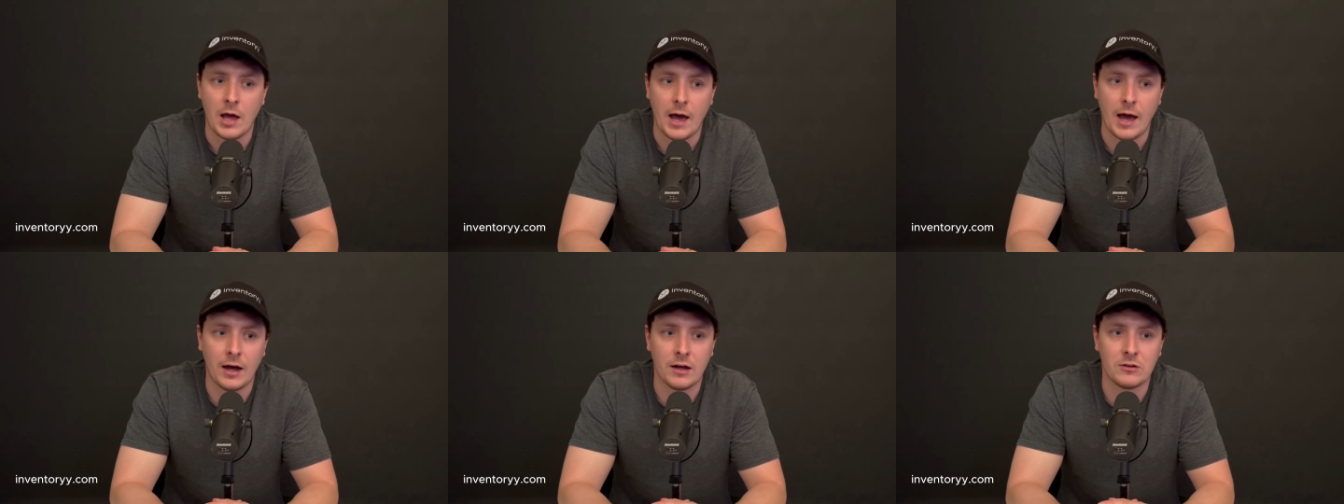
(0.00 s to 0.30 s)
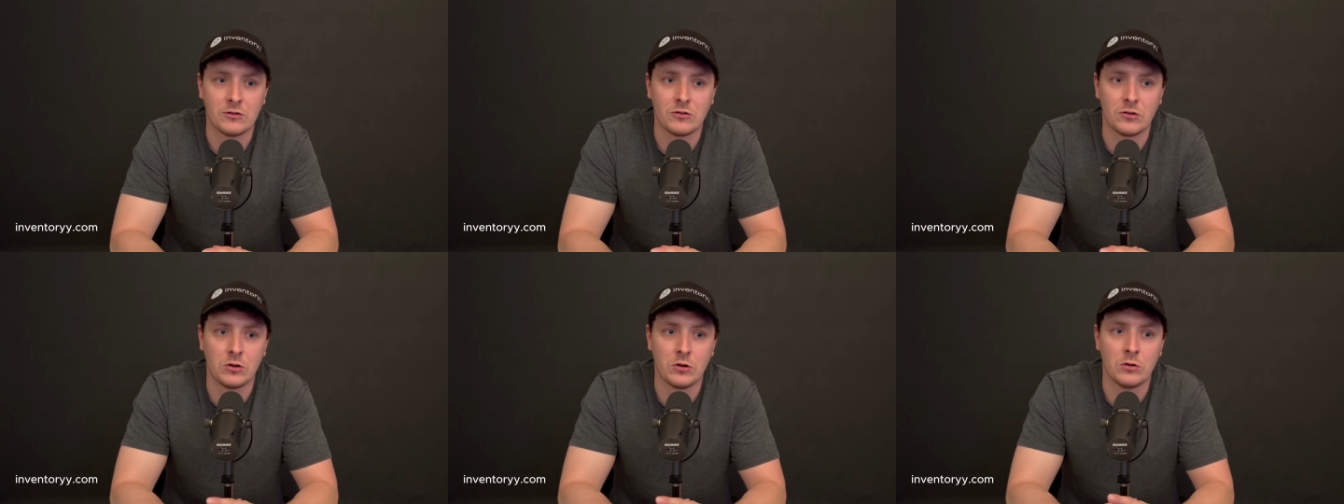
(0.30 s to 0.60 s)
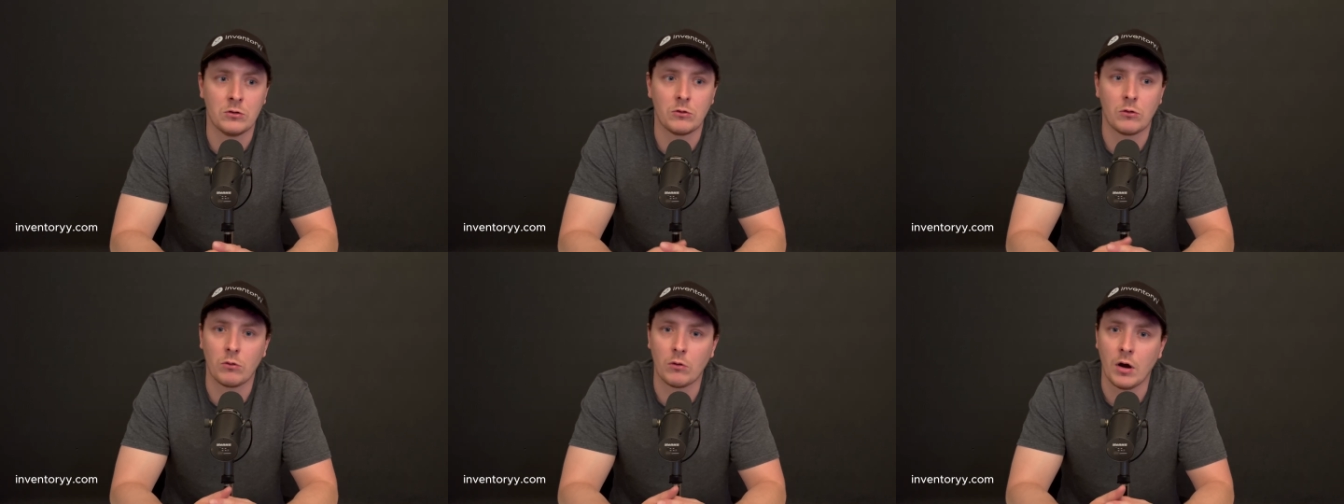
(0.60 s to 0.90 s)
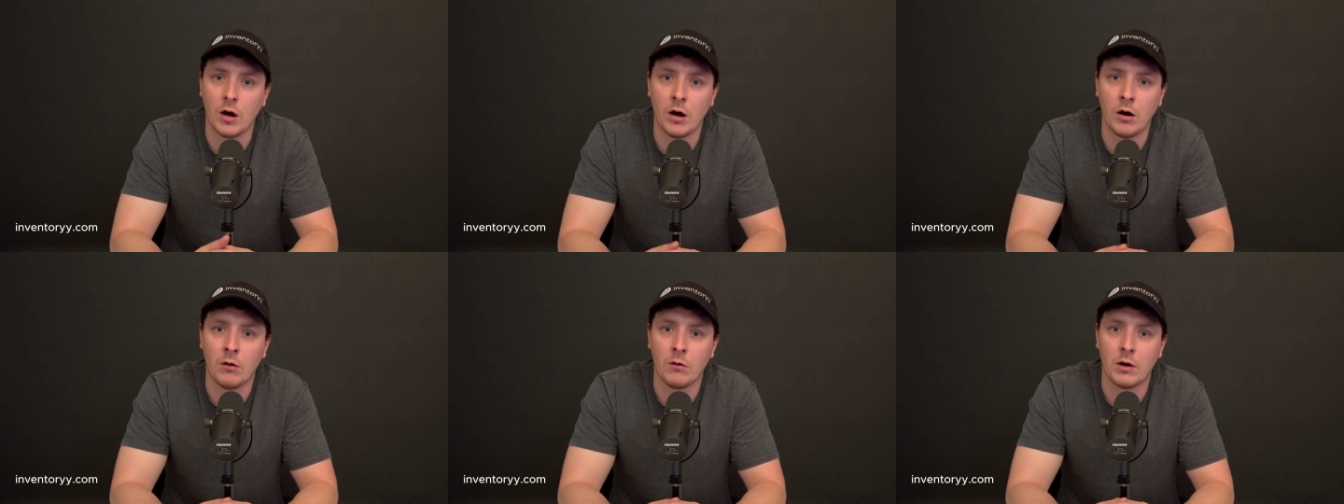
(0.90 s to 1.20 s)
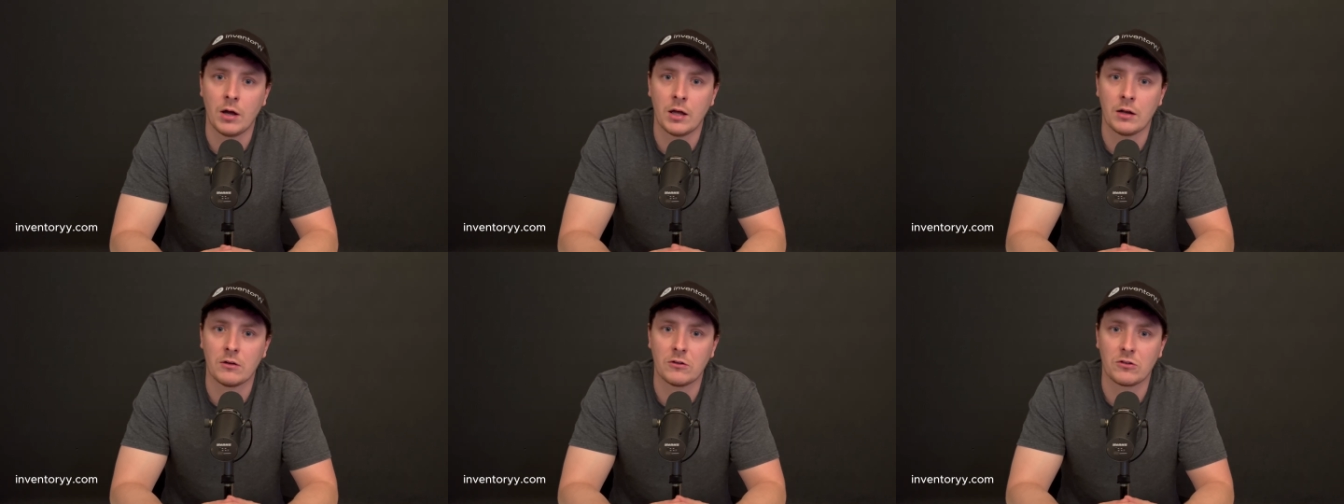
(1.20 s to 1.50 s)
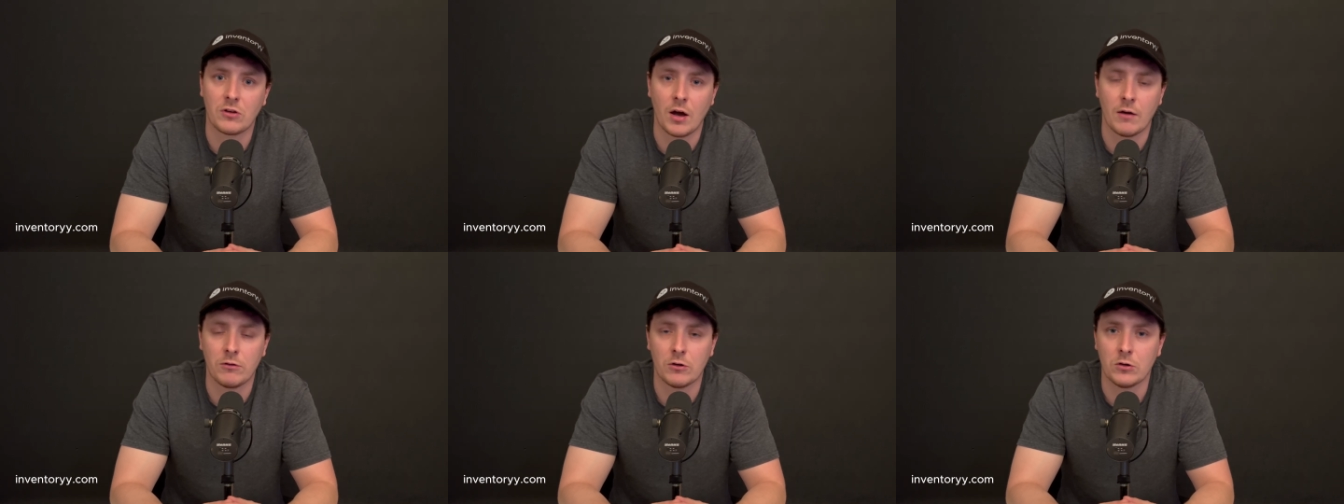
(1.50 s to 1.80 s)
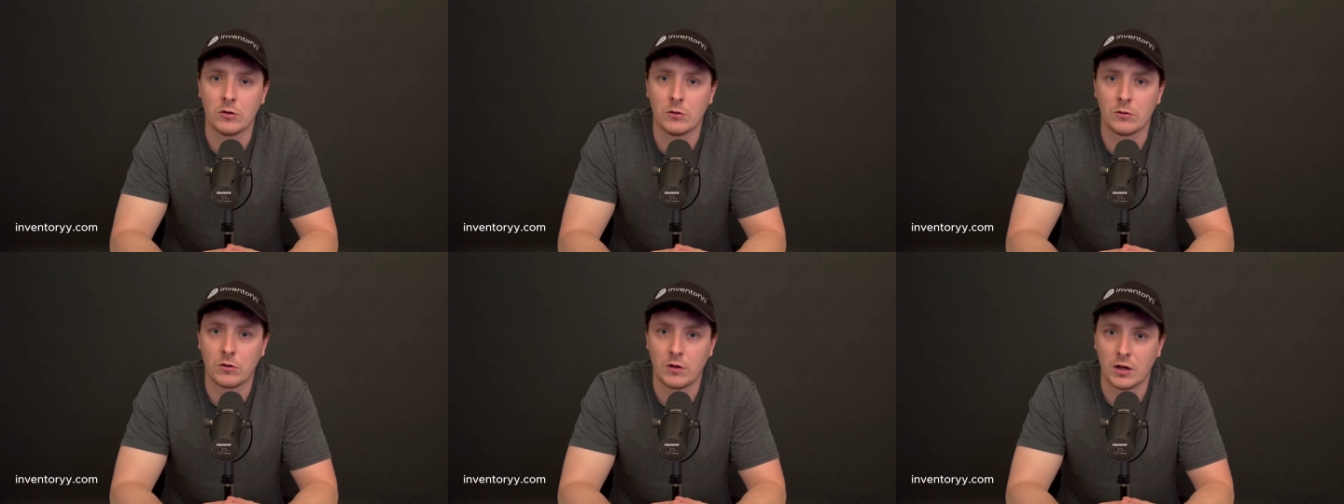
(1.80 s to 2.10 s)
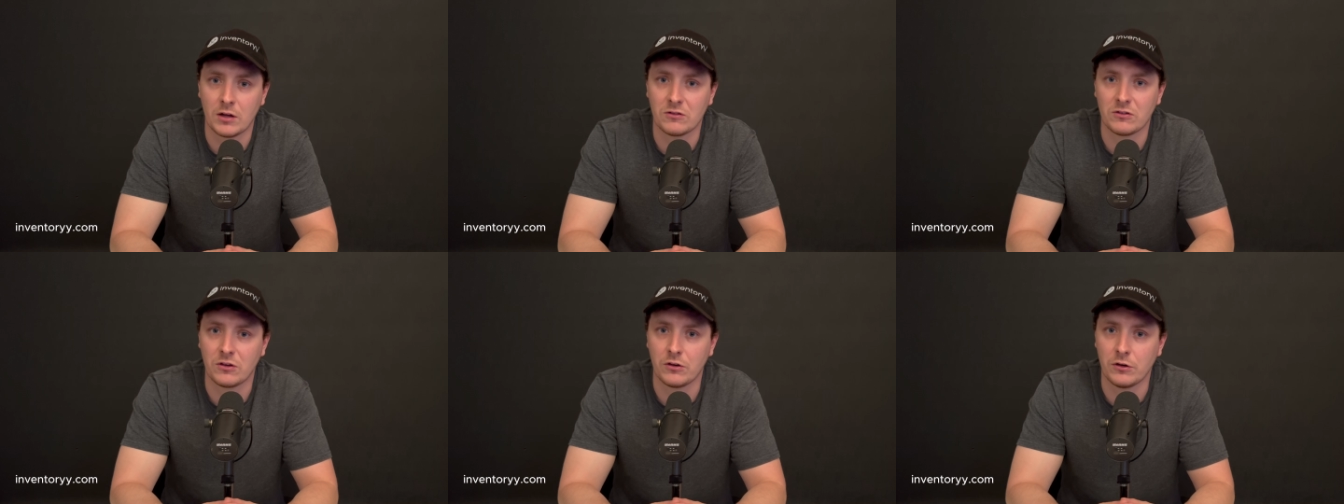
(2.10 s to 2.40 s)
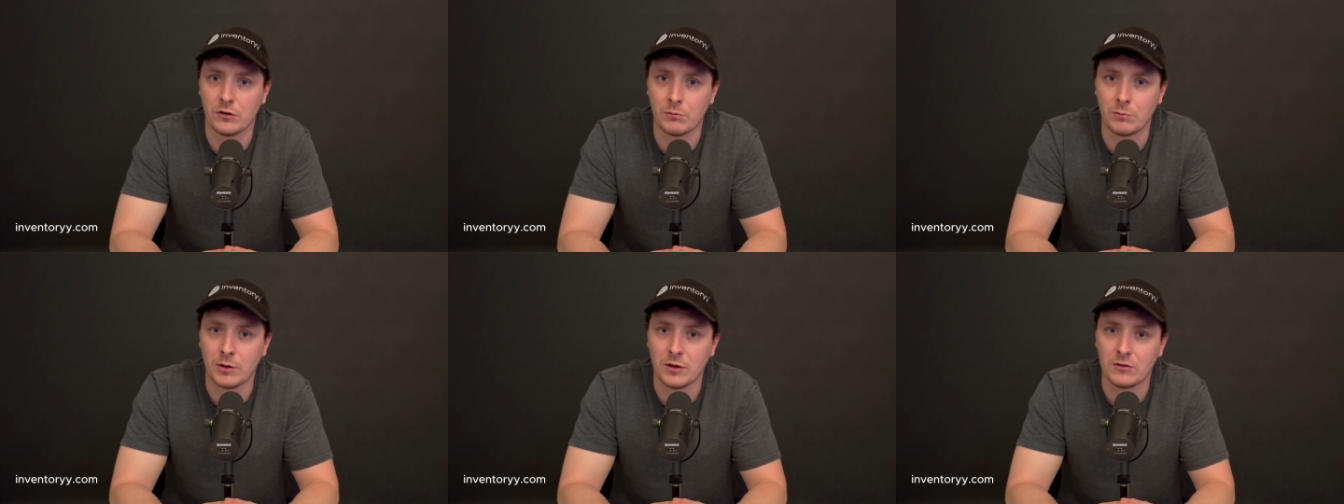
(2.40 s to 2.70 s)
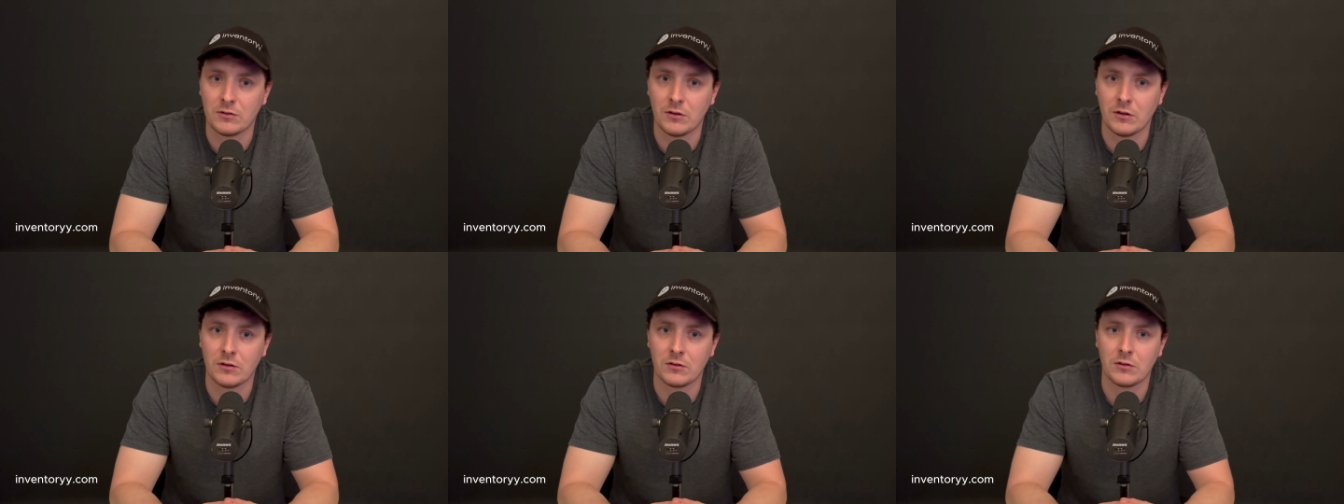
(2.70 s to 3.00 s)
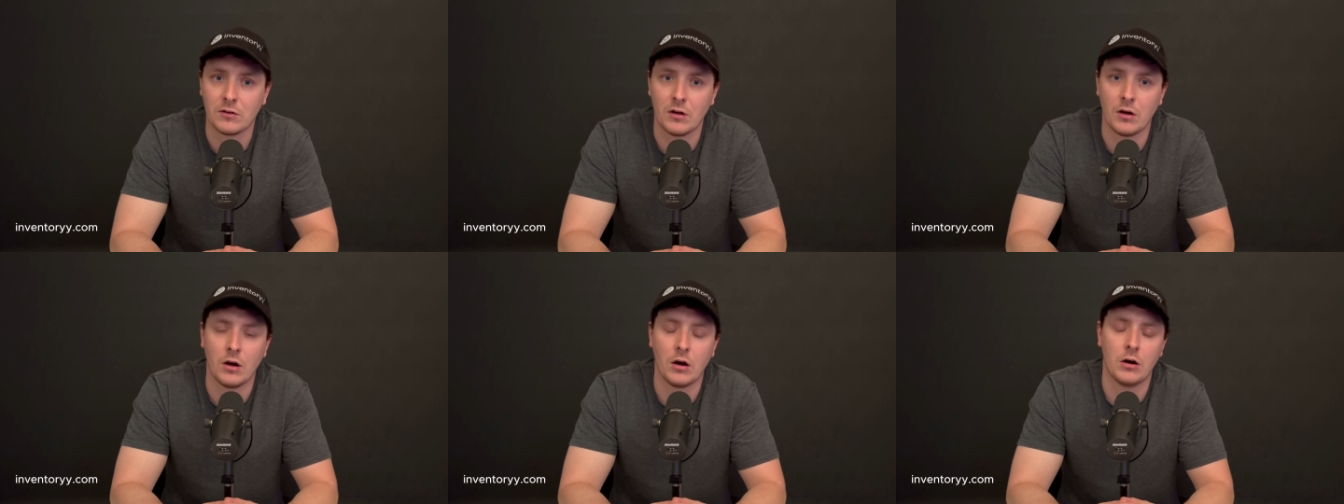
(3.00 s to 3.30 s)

as you grow and discover new things in your business.